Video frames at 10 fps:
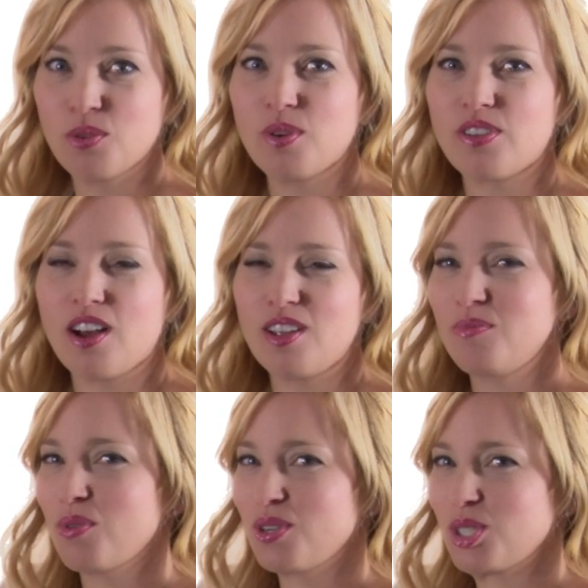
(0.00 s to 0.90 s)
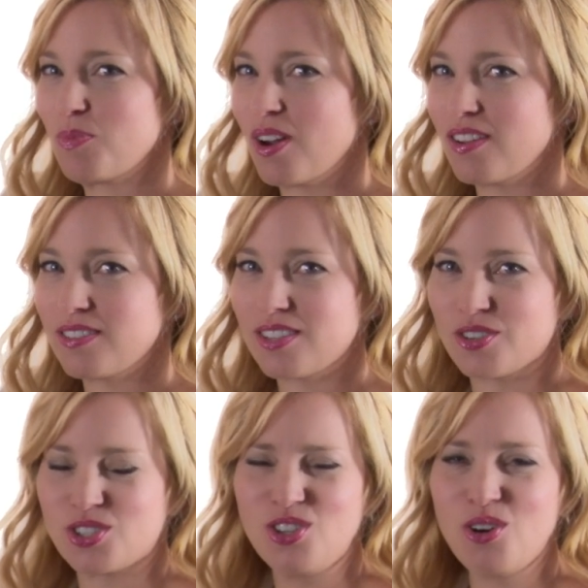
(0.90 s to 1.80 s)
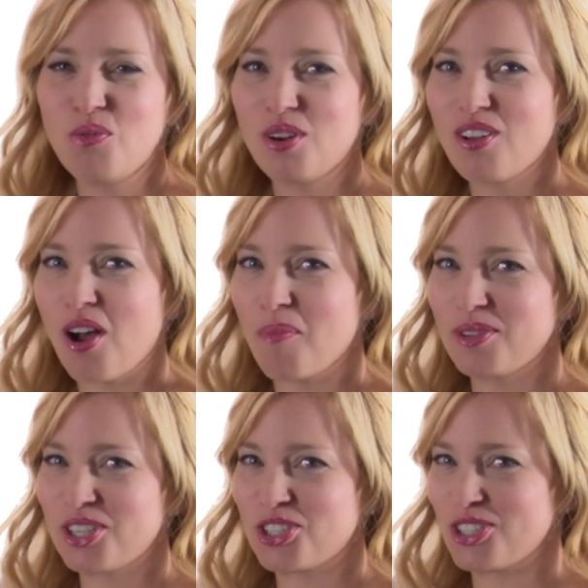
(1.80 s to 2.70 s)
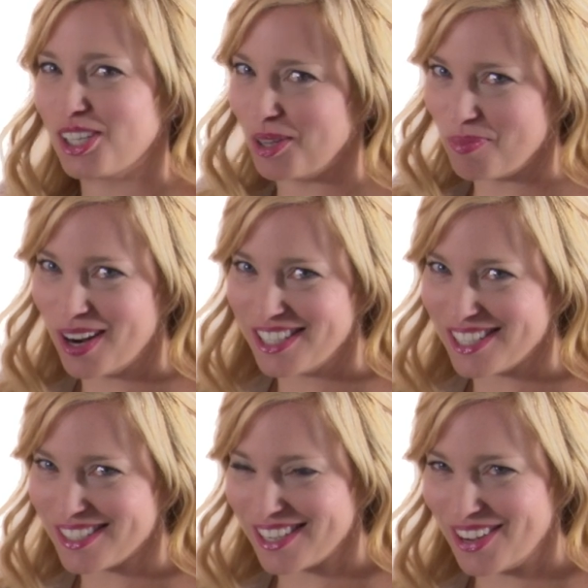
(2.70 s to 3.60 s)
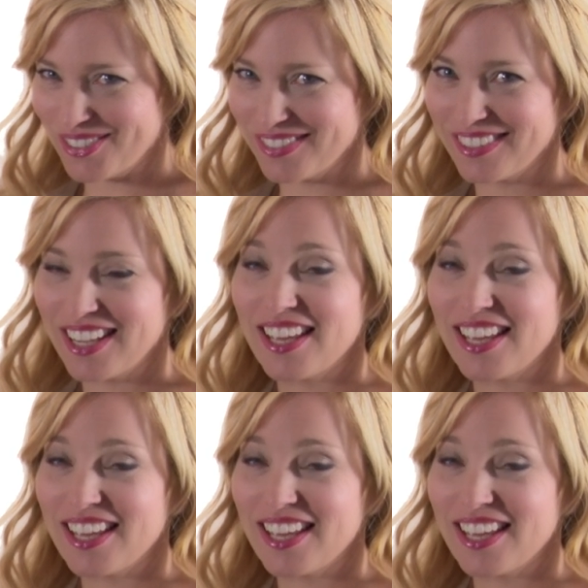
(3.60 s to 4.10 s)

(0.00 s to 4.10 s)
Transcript: With onboard spas, there's no real competition to keep prices down.